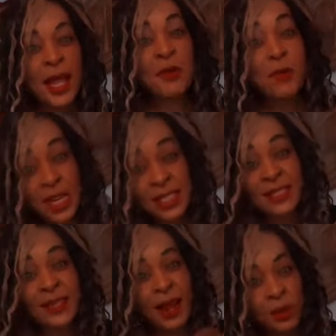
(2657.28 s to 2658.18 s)
a
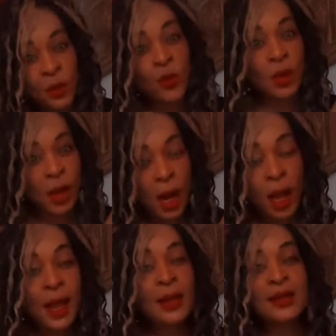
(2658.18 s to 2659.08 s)
registered
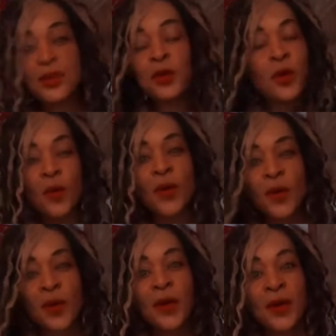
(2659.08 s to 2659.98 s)
you know
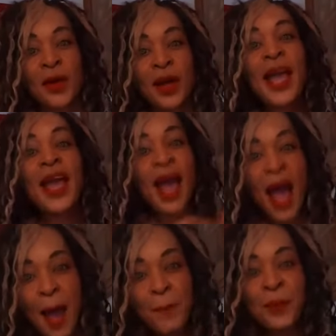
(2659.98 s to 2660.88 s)
a
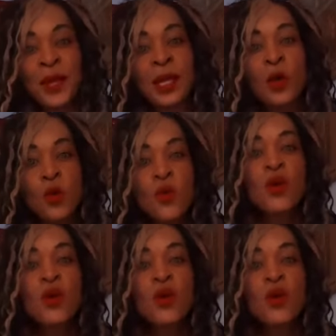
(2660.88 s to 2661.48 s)
happy